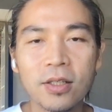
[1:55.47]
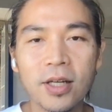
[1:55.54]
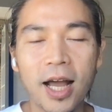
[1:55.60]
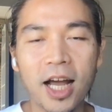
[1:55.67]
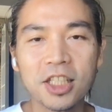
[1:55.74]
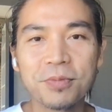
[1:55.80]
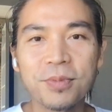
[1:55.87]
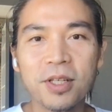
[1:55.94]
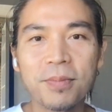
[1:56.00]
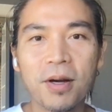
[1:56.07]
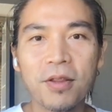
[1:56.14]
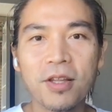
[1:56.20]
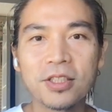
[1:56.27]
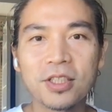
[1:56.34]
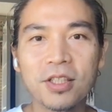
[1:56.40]
ask me
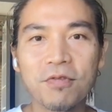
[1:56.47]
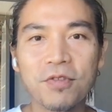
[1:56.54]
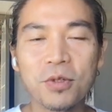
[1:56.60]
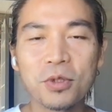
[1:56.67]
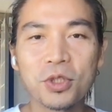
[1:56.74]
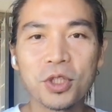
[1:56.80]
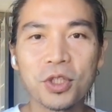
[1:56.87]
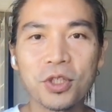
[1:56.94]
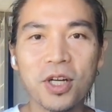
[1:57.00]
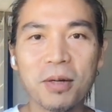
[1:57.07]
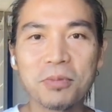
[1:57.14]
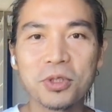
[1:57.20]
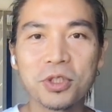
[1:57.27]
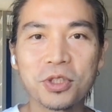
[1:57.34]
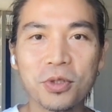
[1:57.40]
about this in the future,
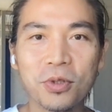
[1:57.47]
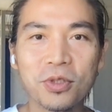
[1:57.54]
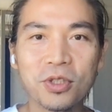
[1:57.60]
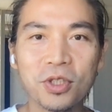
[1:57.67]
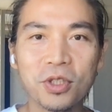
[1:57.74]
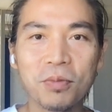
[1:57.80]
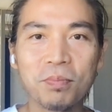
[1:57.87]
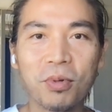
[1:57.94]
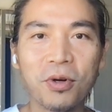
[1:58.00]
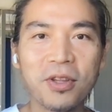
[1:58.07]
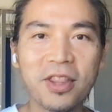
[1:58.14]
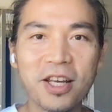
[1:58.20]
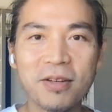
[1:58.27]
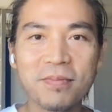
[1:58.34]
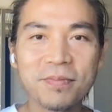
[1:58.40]
I'm just going to
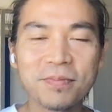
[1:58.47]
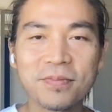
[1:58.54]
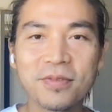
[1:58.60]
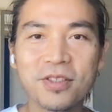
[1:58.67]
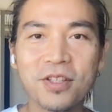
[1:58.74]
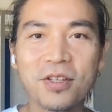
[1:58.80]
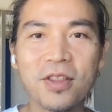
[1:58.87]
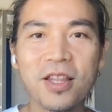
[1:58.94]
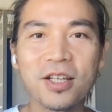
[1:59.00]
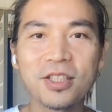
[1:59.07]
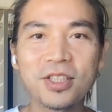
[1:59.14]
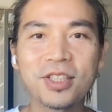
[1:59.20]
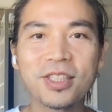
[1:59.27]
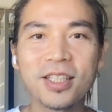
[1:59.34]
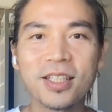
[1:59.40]
point them to
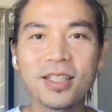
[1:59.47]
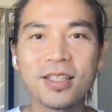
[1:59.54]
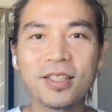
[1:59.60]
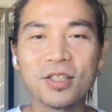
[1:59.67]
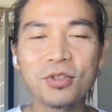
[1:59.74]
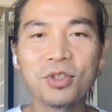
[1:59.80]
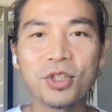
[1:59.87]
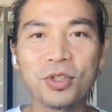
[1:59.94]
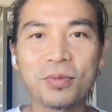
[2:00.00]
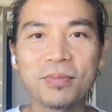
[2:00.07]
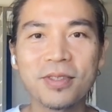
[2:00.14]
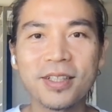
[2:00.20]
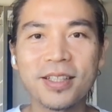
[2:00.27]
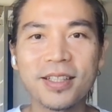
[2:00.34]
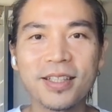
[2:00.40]
this YouTube
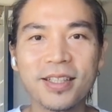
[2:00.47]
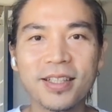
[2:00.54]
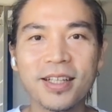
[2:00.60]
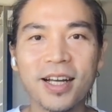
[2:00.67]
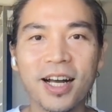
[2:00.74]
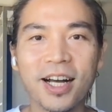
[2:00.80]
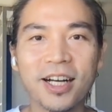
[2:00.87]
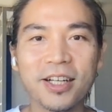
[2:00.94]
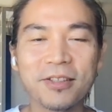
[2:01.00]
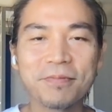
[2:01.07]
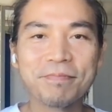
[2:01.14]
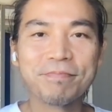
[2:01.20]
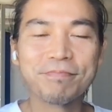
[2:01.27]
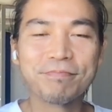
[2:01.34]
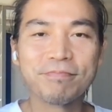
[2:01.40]

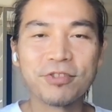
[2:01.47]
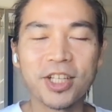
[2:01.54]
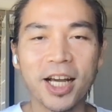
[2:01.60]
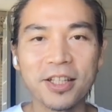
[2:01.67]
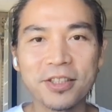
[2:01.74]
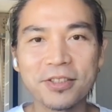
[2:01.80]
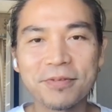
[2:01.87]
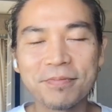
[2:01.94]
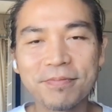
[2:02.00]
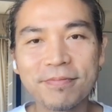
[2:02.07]
channel.